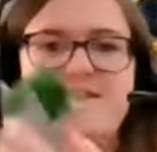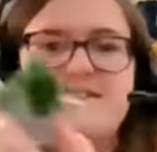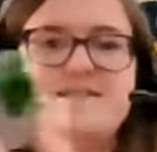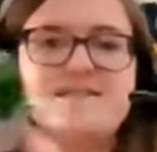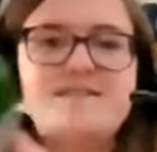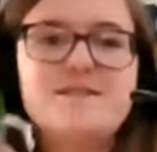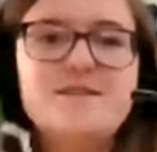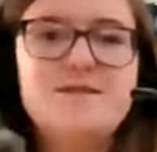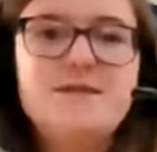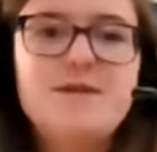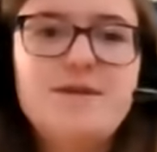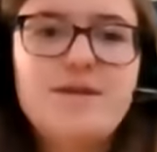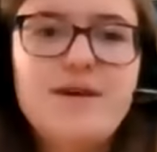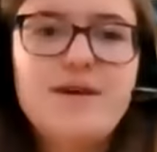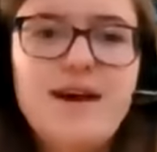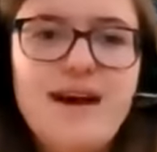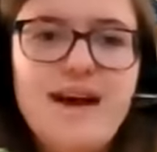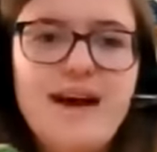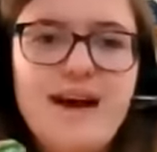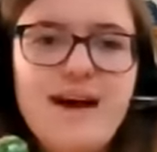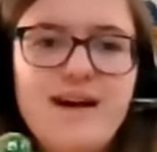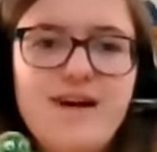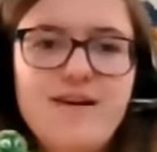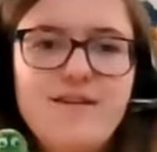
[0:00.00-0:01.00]
So here I
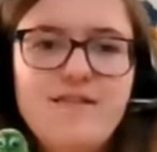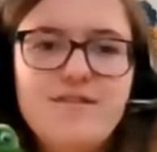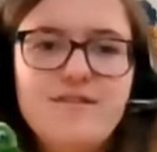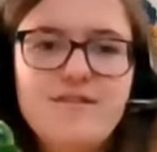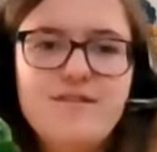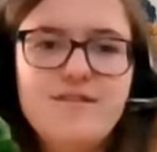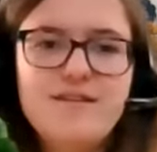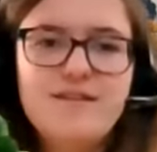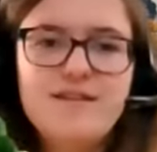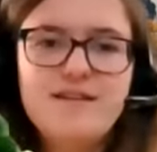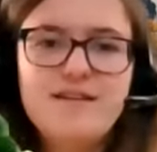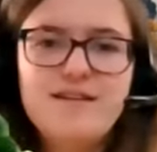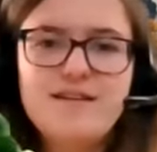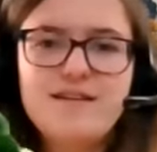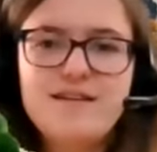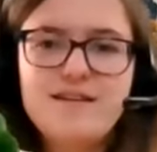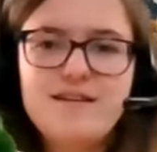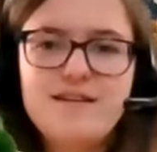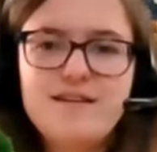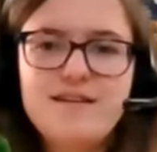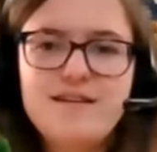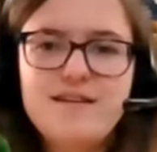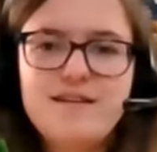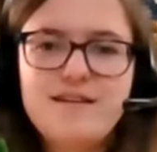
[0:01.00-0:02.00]
have
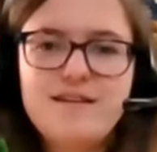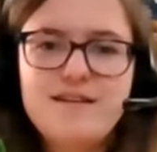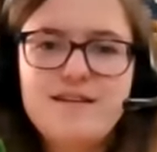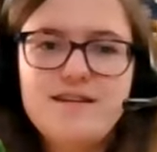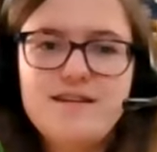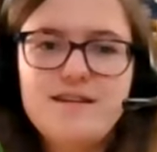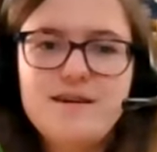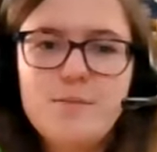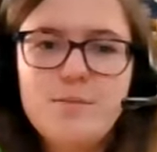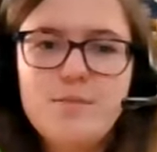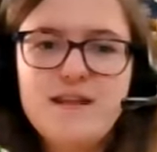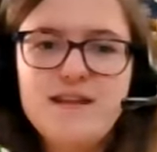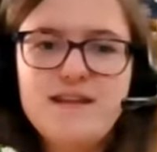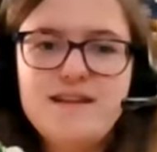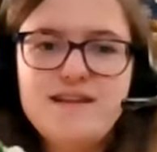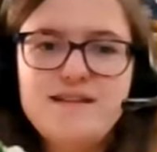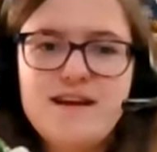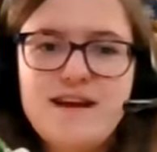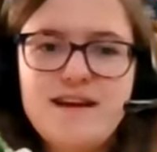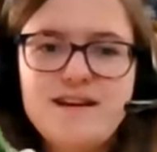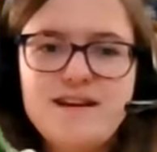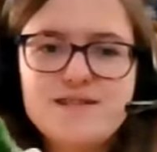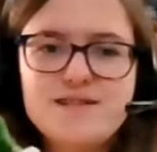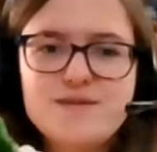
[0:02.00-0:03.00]
a mini
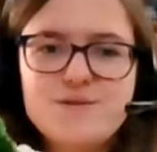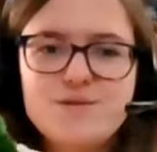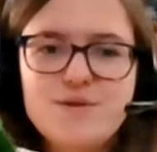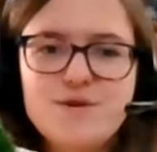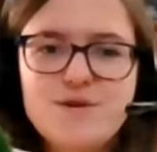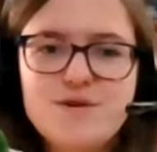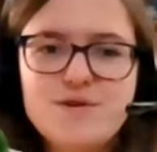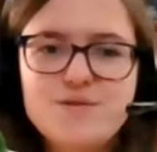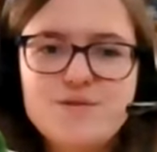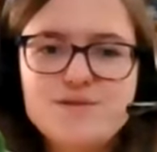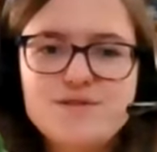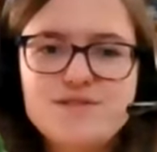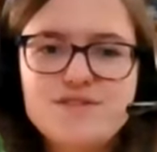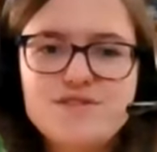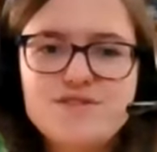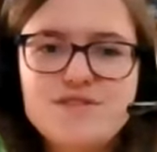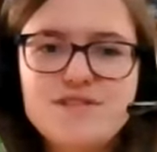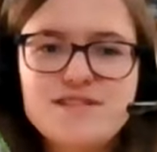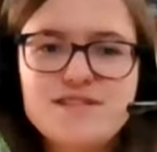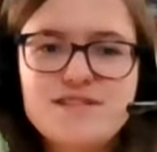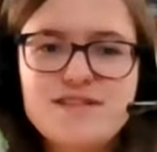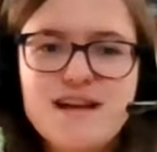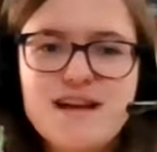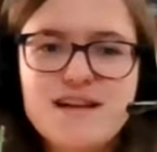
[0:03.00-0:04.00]
dinosaur who has
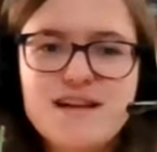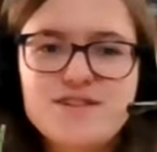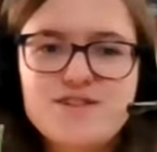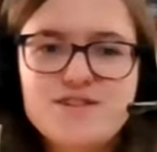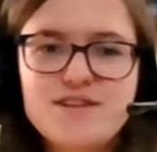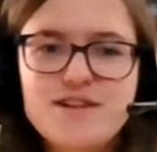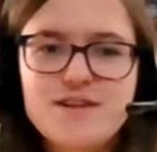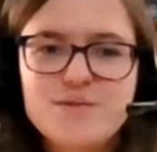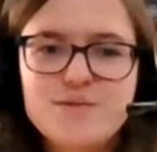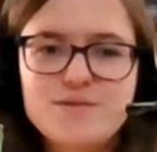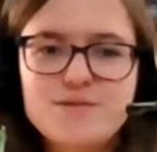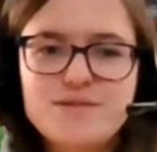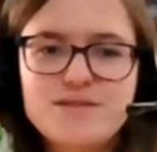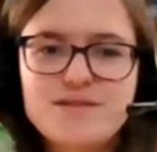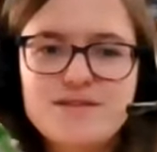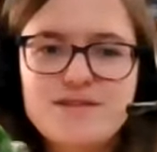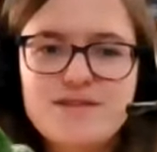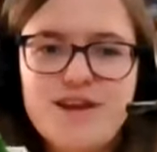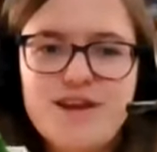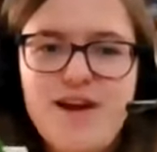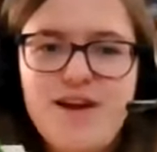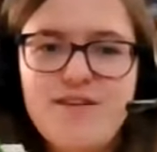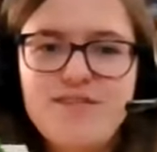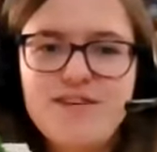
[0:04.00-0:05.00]
just hatched out
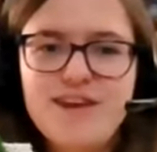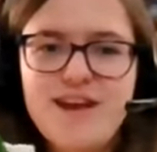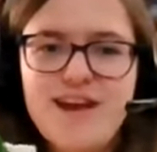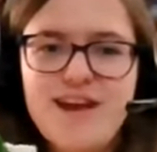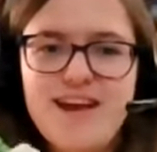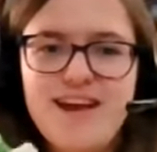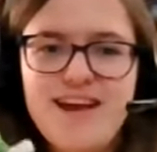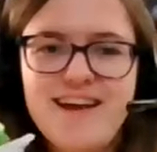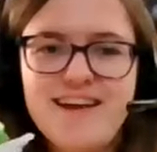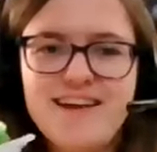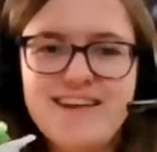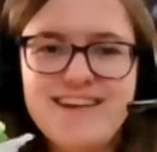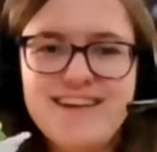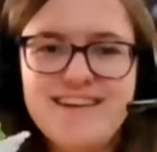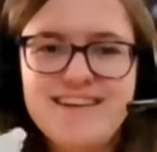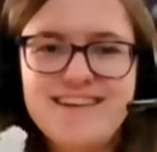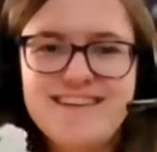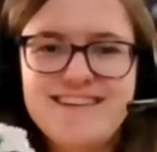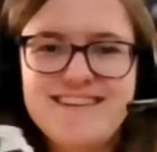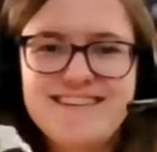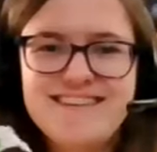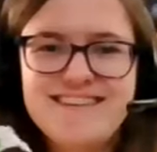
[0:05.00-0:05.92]
of an egg.